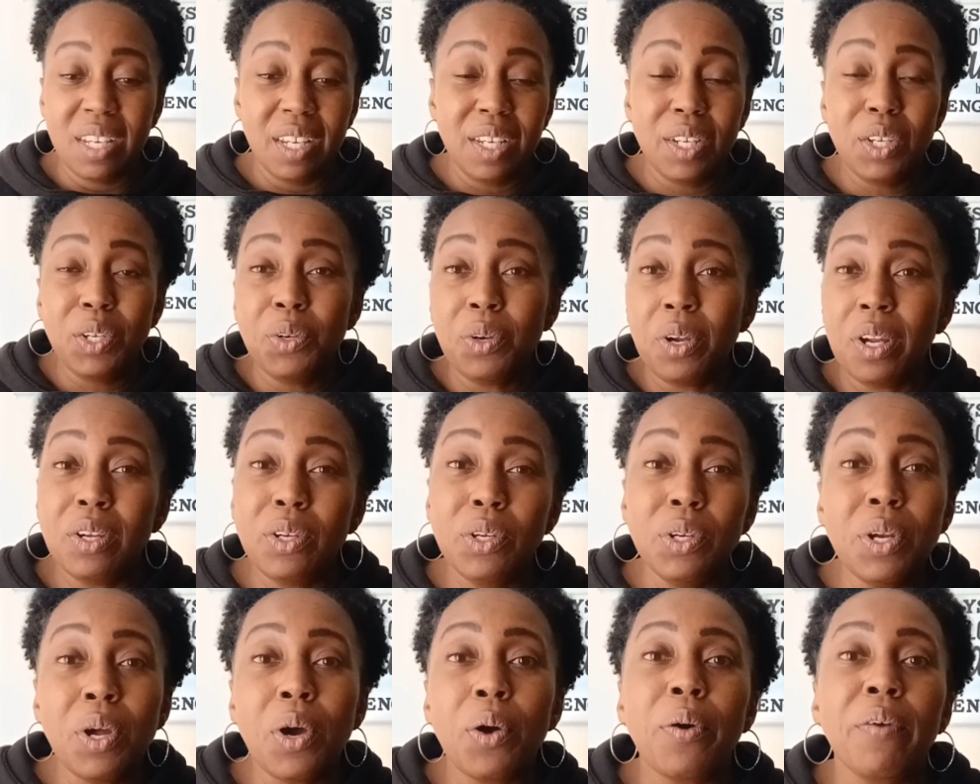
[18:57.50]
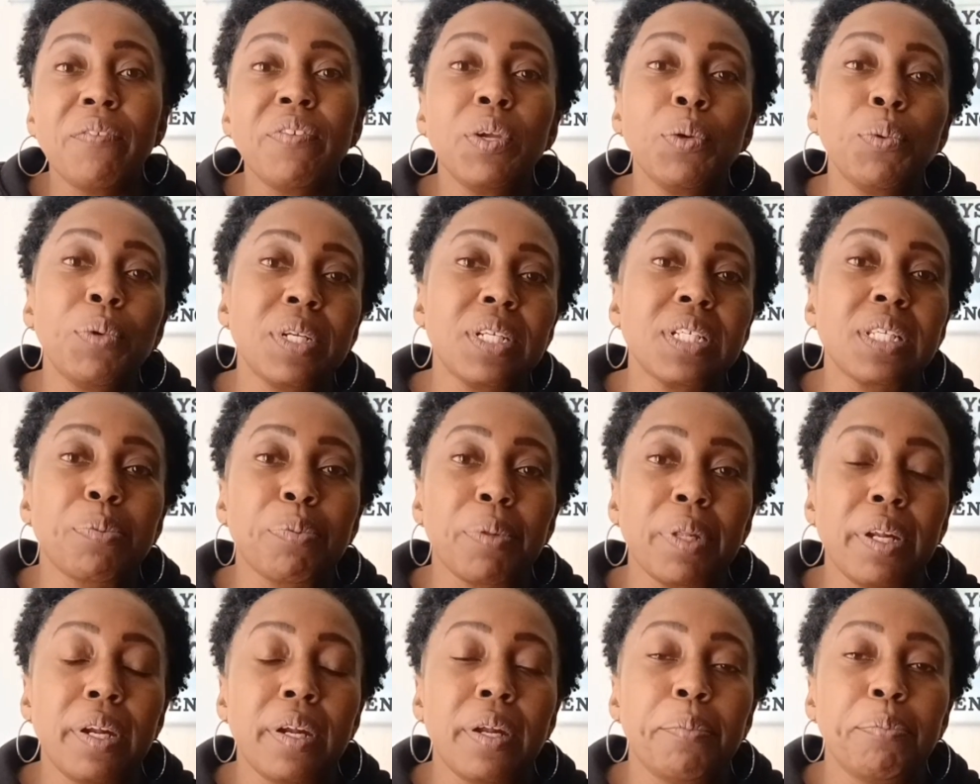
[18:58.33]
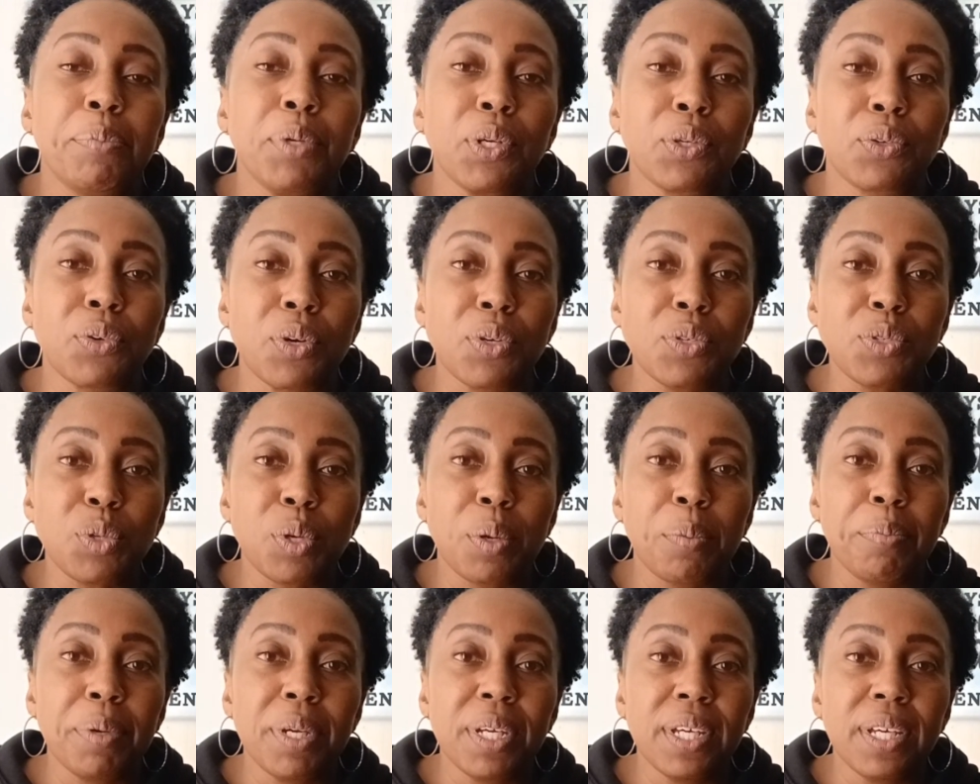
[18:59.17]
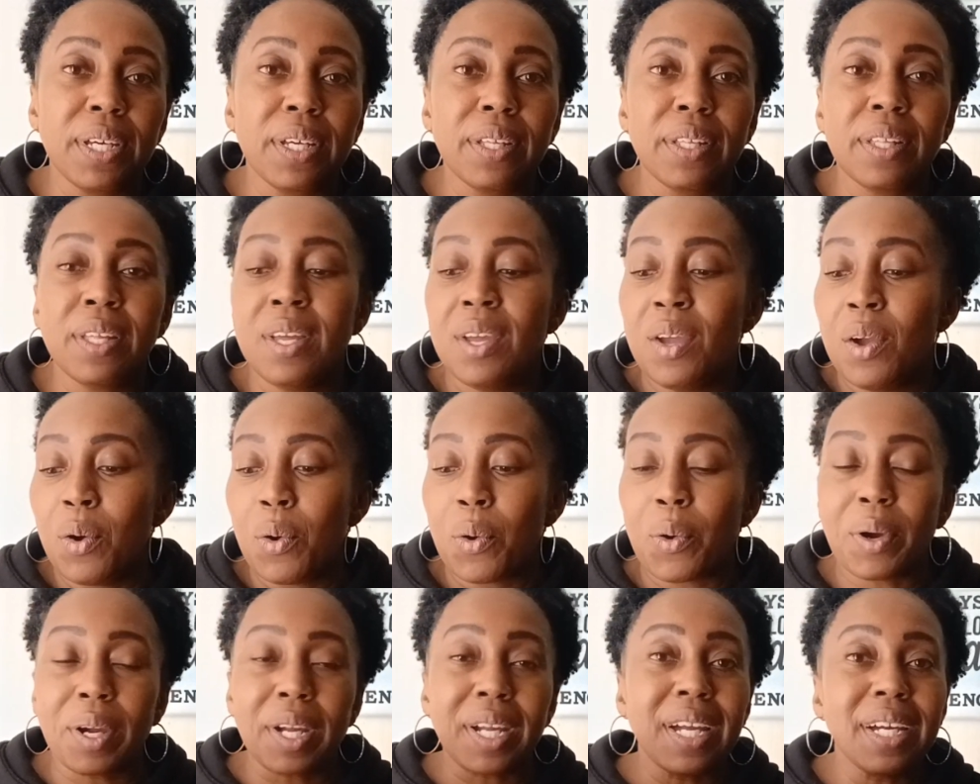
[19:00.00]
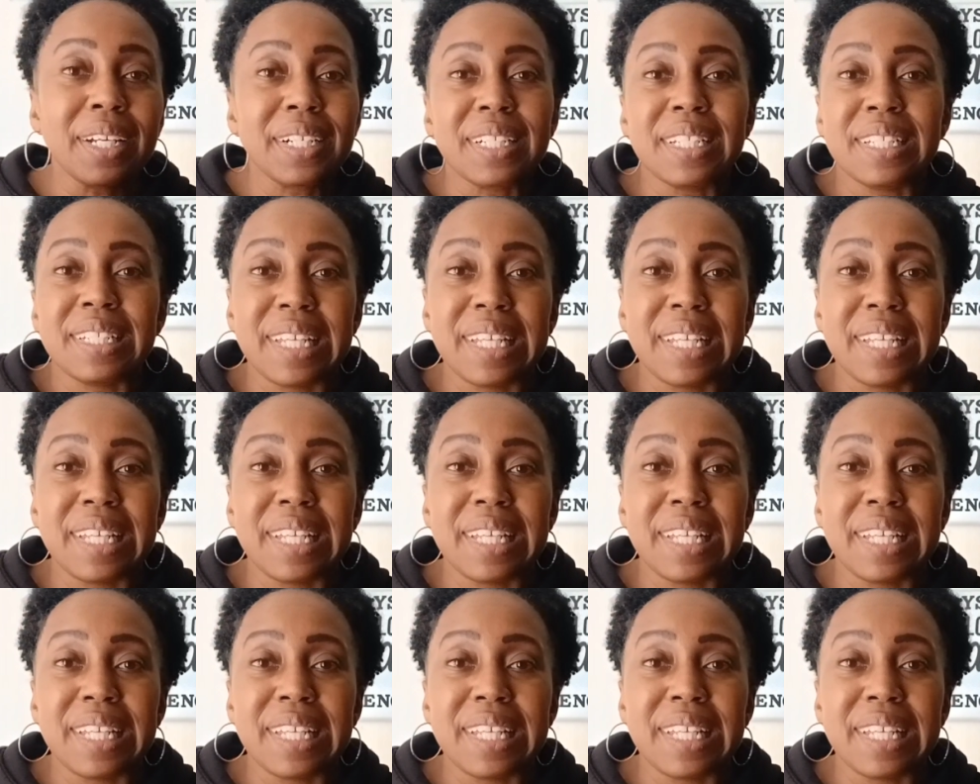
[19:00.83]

you you know, if you want to split up your grocery bill or cut it